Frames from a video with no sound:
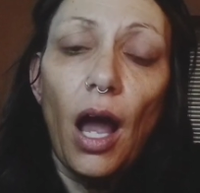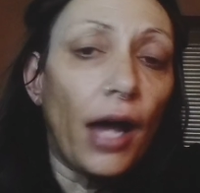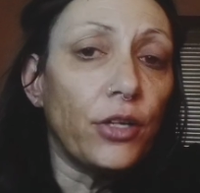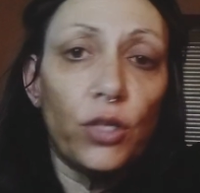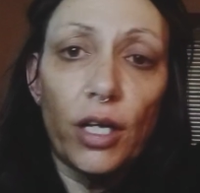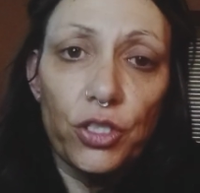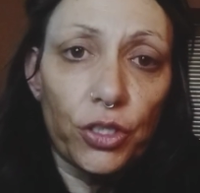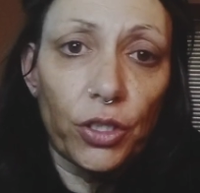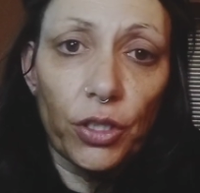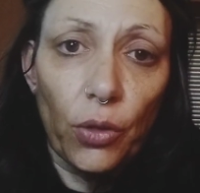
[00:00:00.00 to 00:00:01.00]
I do not
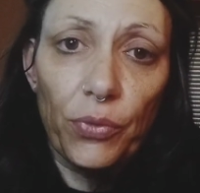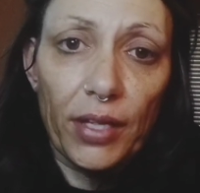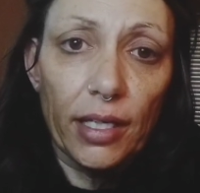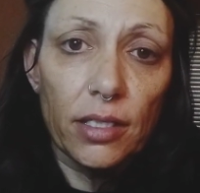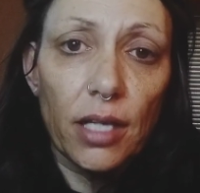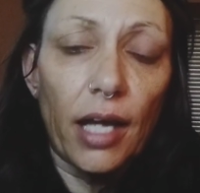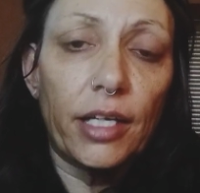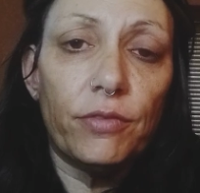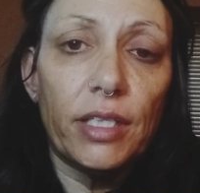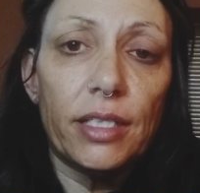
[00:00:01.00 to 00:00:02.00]
sugarcoat things. I
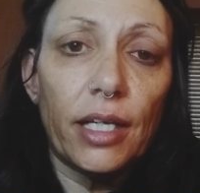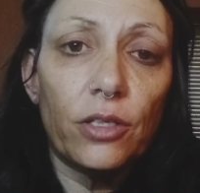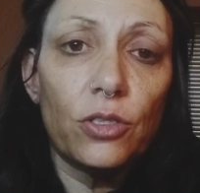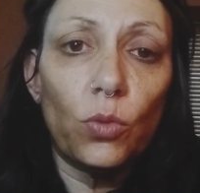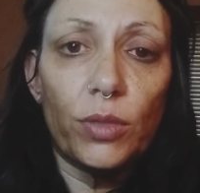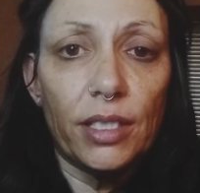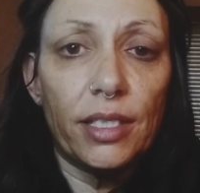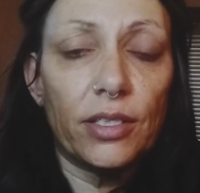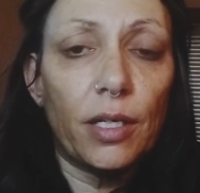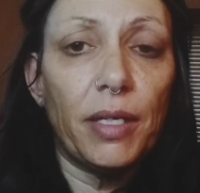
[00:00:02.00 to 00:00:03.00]
give details when
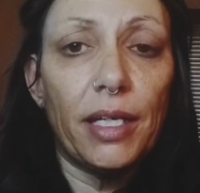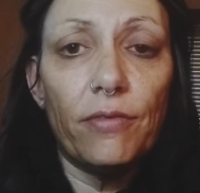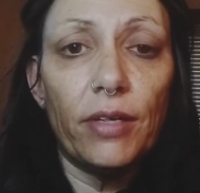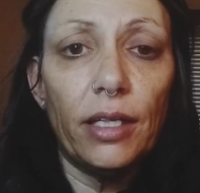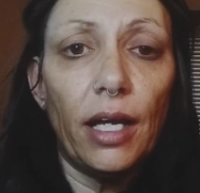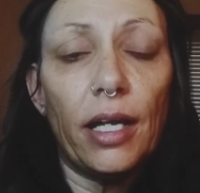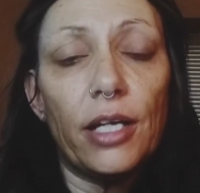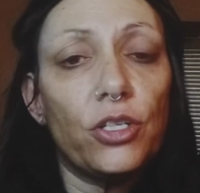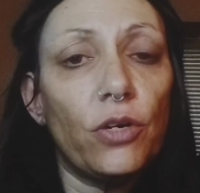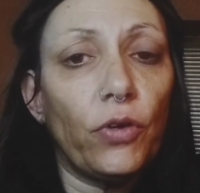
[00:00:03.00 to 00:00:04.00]
details can be given, and
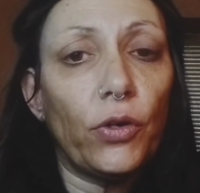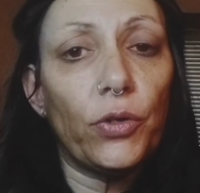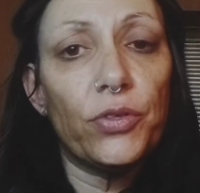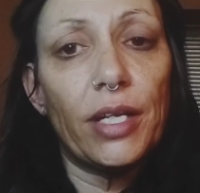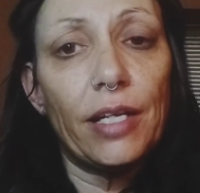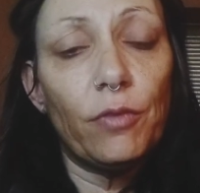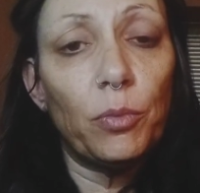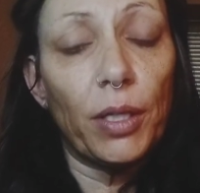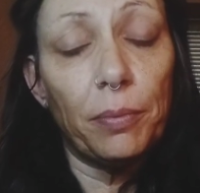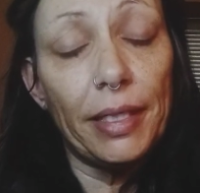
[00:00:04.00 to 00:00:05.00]
I show photos that even
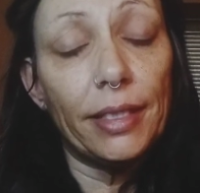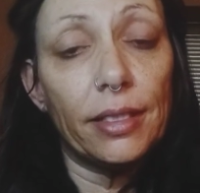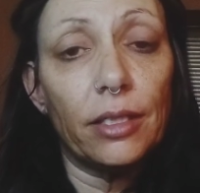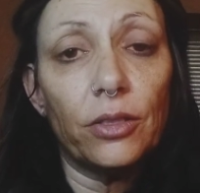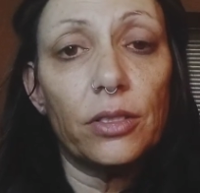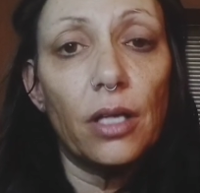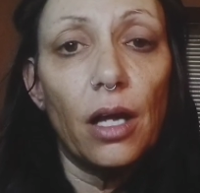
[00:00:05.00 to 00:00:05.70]
bring me to tears.